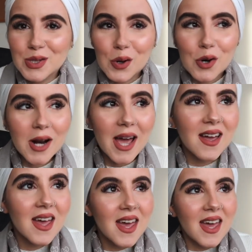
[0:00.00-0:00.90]
or
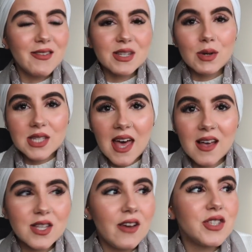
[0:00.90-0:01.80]
like if
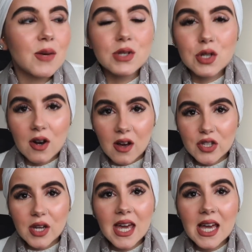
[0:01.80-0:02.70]
someone's looking
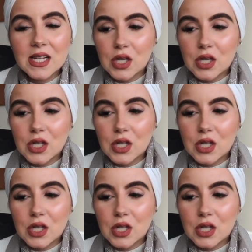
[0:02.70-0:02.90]
after your kid,